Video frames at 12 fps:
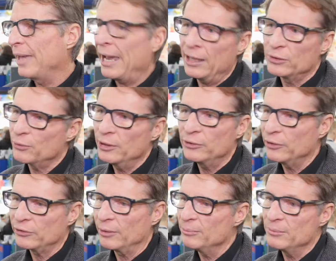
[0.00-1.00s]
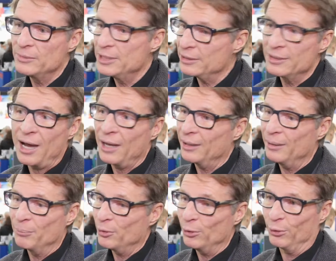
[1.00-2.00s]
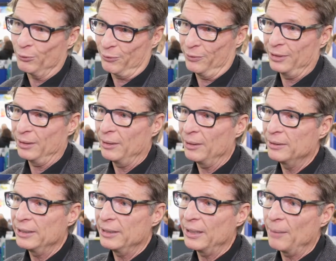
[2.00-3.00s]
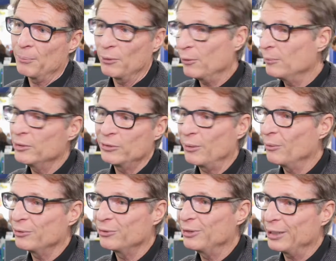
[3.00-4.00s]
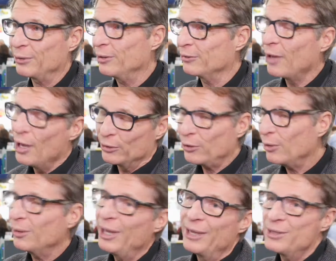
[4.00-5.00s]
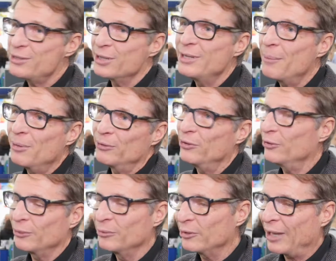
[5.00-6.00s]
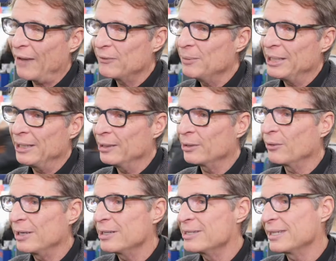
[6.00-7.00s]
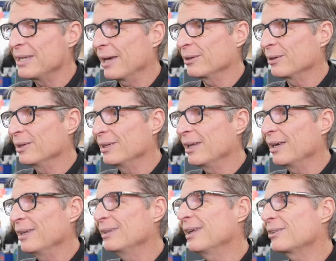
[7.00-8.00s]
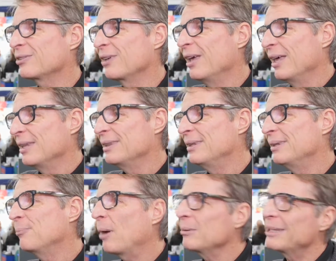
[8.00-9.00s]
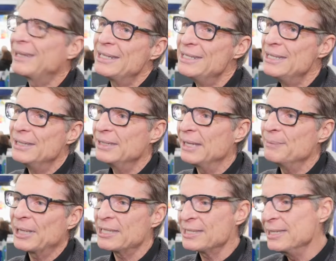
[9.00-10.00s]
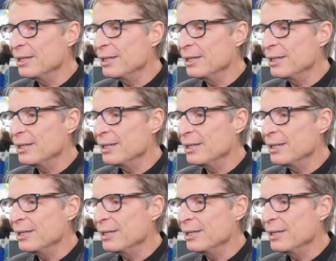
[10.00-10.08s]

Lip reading: hands-free system did not improve. The performance of it was decreased. So there's a number of systems that have to be integrated together, and that's probably the biggest